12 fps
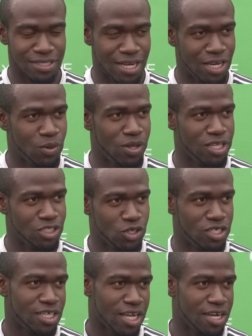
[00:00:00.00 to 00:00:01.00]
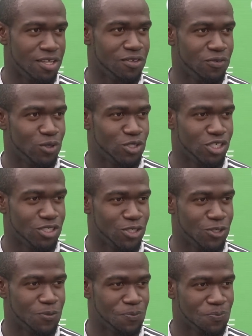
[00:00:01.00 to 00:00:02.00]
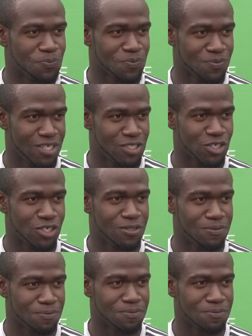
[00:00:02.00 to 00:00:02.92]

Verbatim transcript: and I know I'll enjoy it again in the future. So that's good.